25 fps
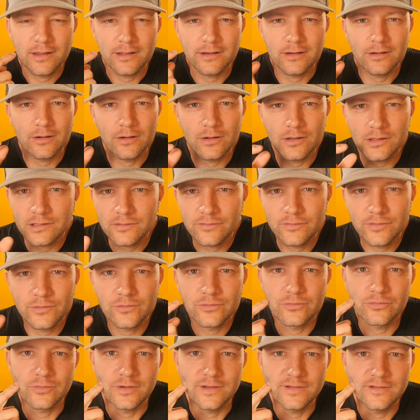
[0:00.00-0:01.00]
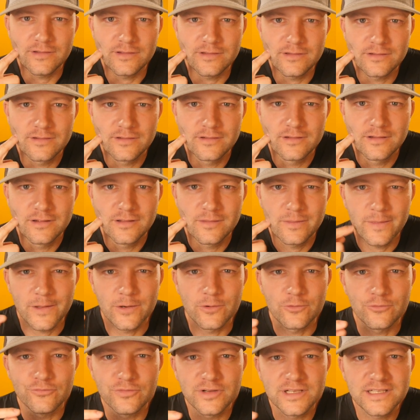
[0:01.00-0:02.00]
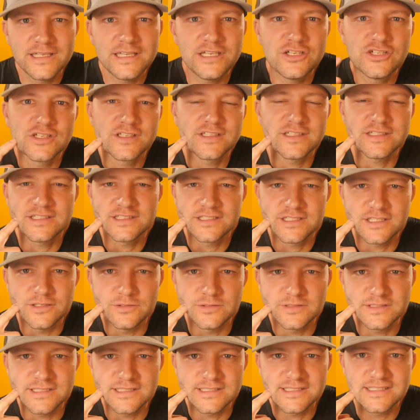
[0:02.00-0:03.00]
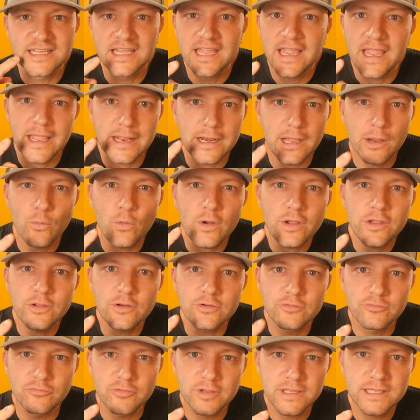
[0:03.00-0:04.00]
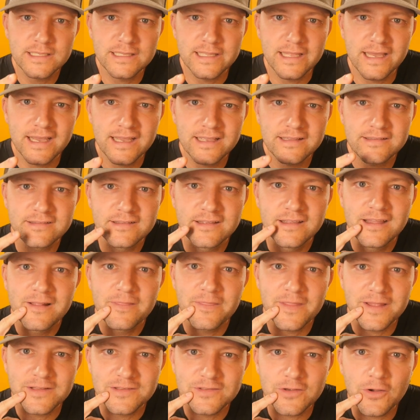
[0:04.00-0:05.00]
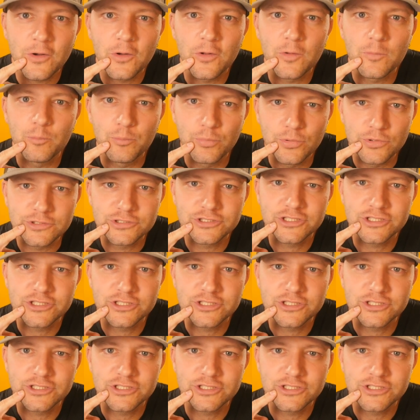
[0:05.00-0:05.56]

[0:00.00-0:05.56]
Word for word: at all of those reasons that are really just excuses. And I want you to realize that it's all